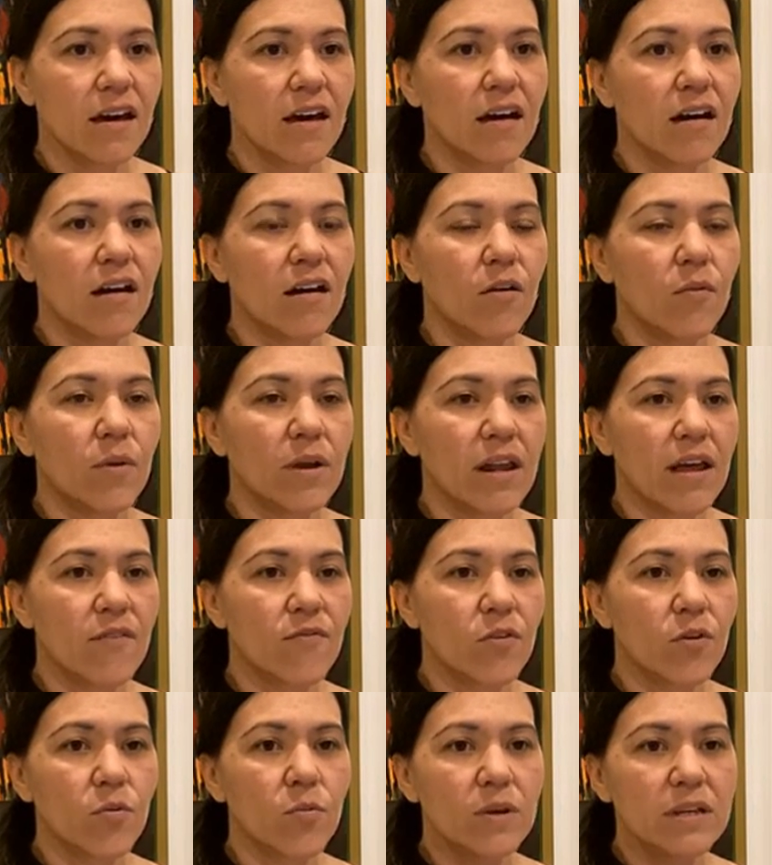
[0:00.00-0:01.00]
uh,
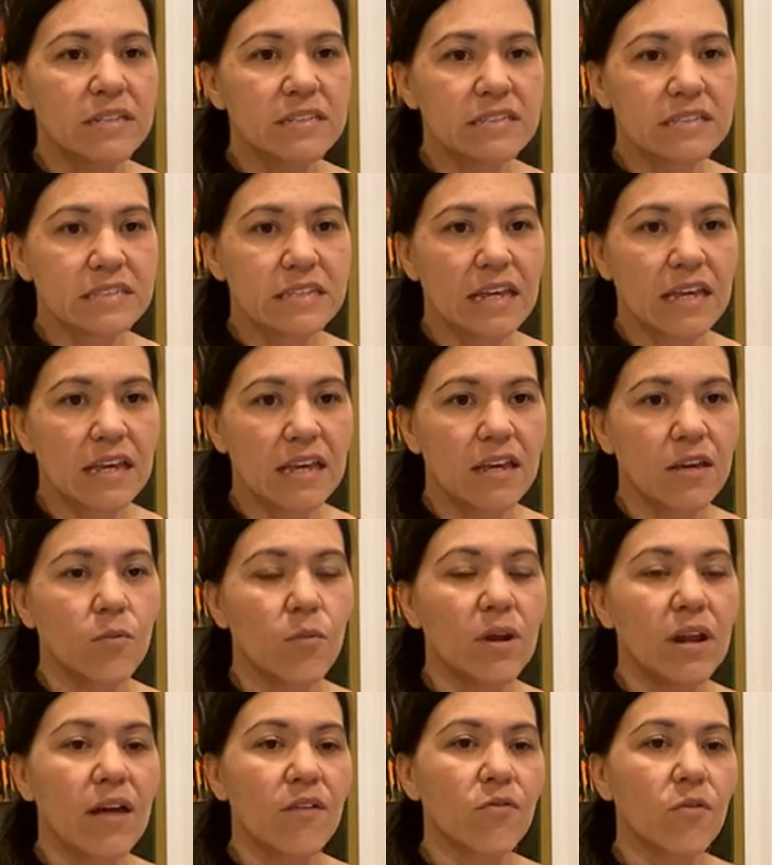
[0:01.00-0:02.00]
whatever we see,
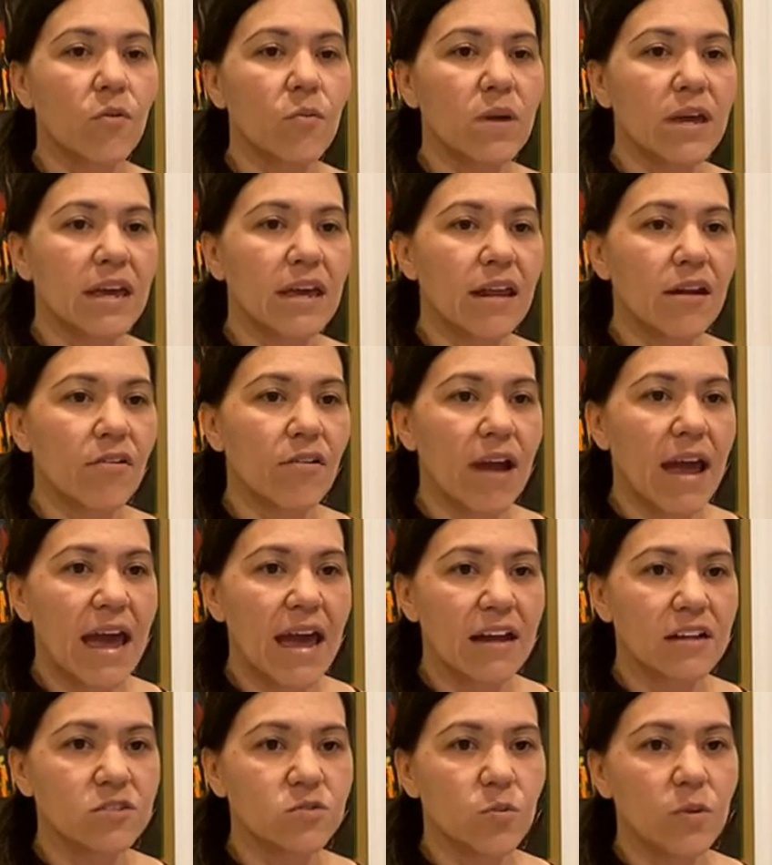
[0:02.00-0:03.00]
whatever we
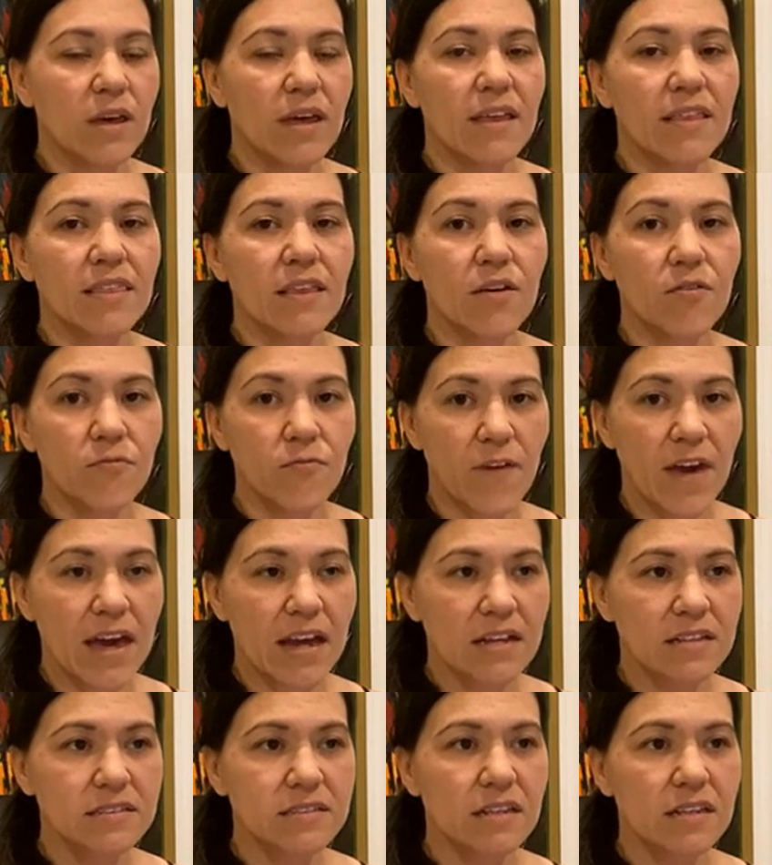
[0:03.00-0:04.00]
interact with
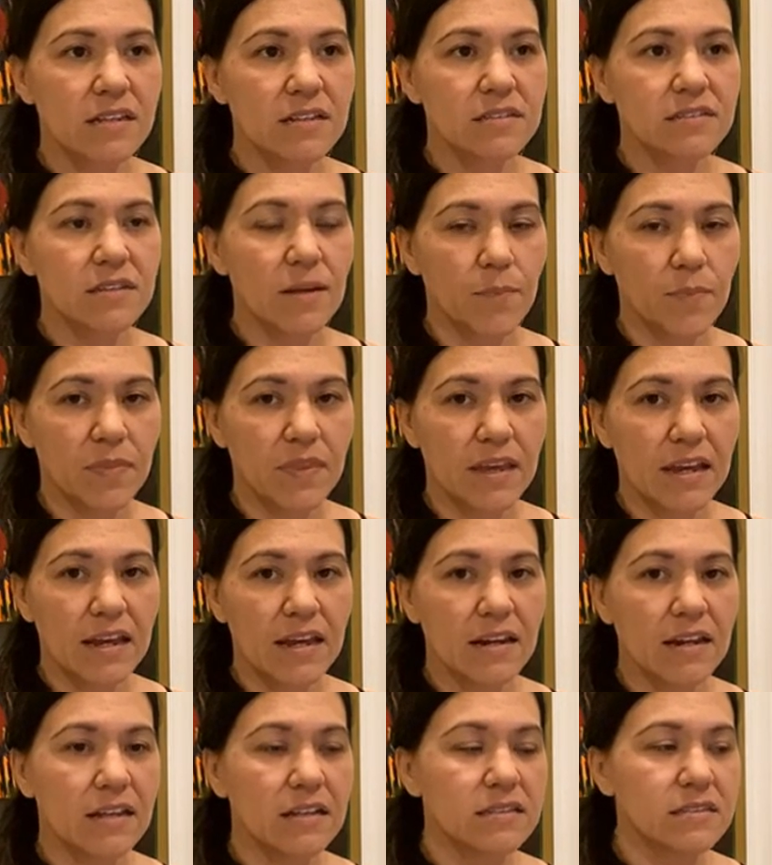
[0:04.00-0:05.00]
affects
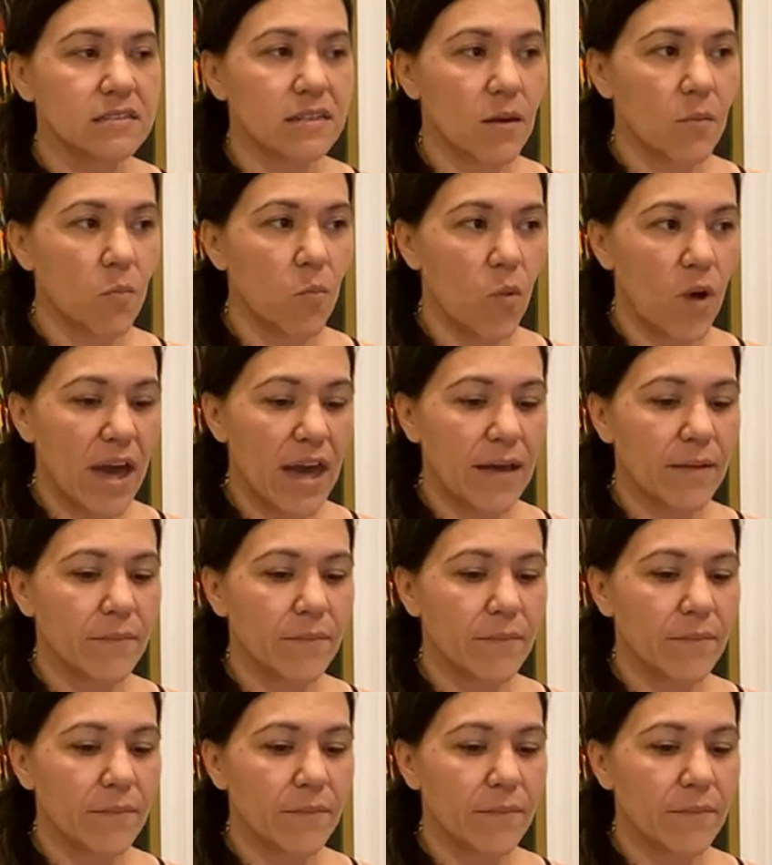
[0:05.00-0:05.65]
something in some way.